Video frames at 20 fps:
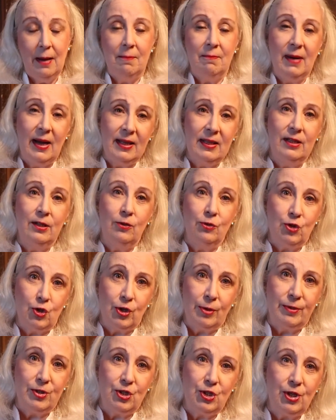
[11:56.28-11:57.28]
My little
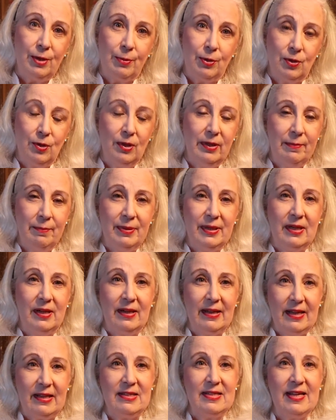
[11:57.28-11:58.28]
German Shepherd
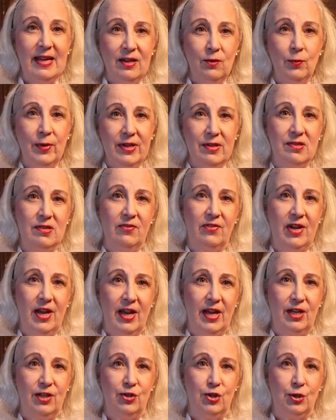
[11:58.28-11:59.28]
Olympia at 10 weeks of
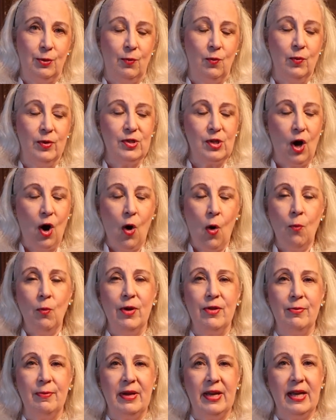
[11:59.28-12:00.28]
age was home
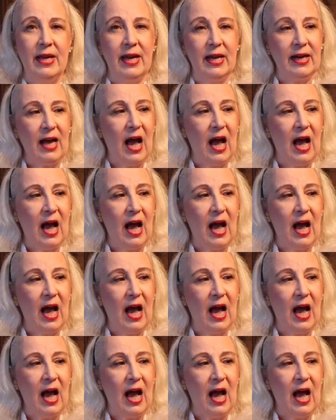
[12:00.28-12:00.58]
with me, and